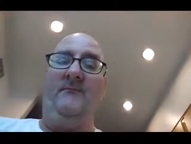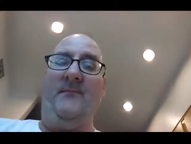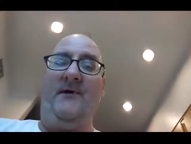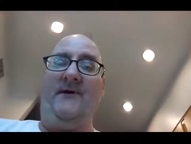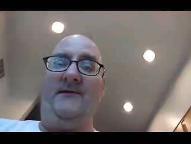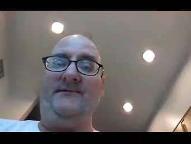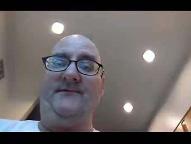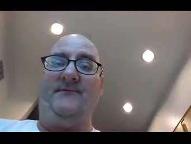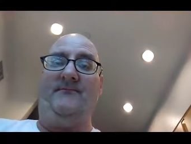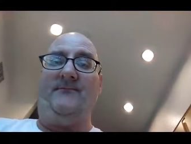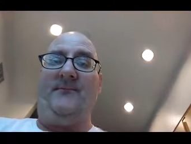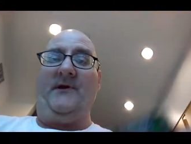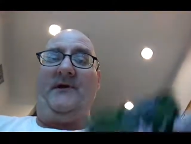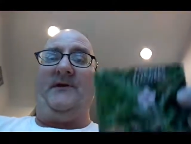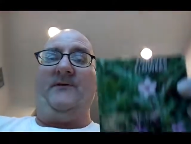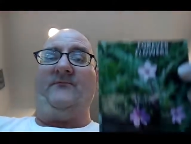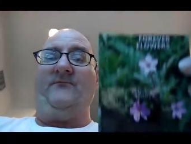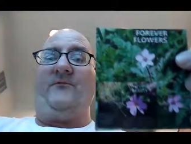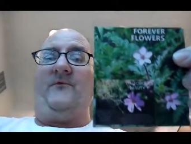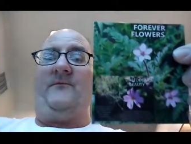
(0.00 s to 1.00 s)
the massive
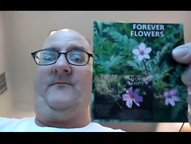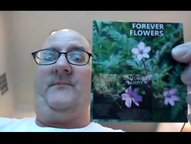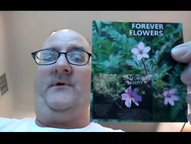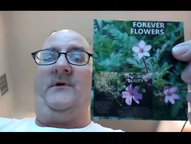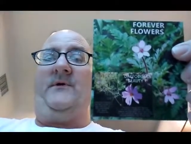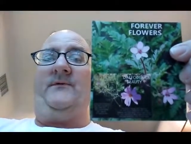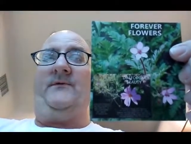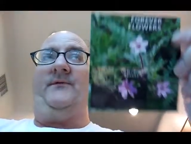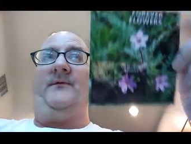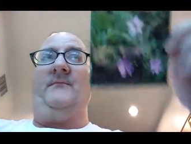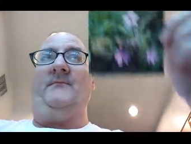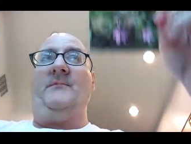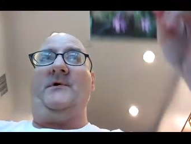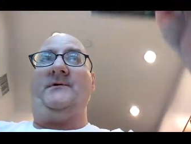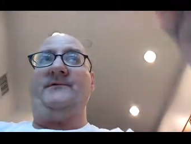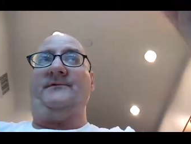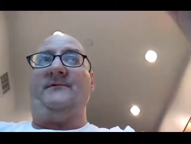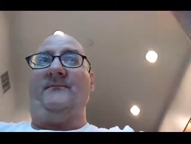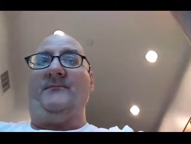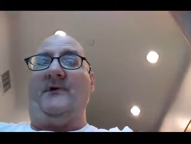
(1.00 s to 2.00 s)
pain from the
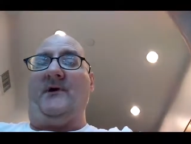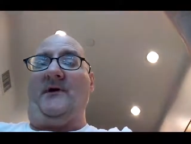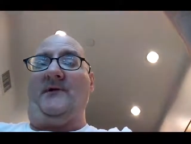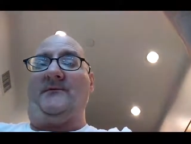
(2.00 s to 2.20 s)
Muslim